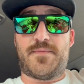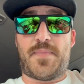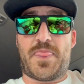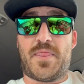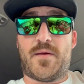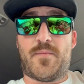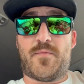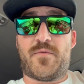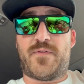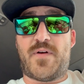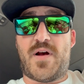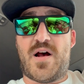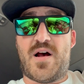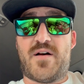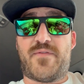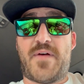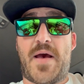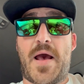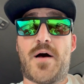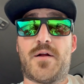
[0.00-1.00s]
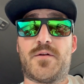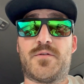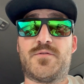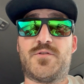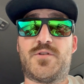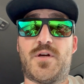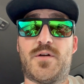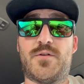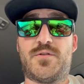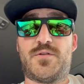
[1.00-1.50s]
Number 5, Alton
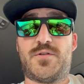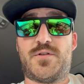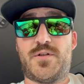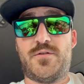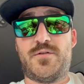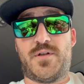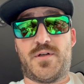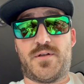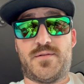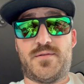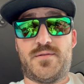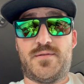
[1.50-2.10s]
Jones Jr.